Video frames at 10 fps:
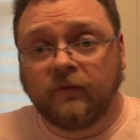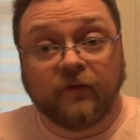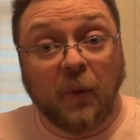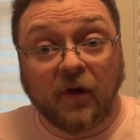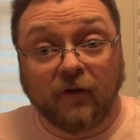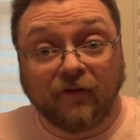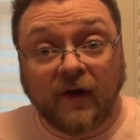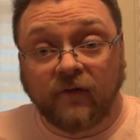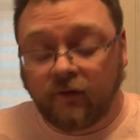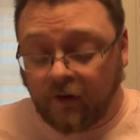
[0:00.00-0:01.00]
familiar
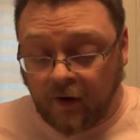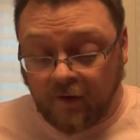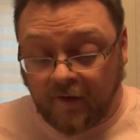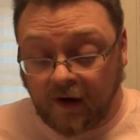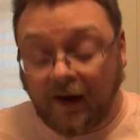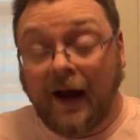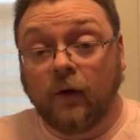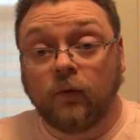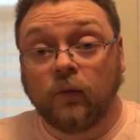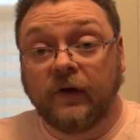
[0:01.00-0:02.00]
flavors that are
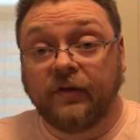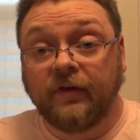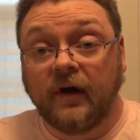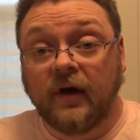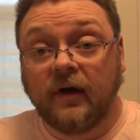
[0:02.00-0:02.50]
out with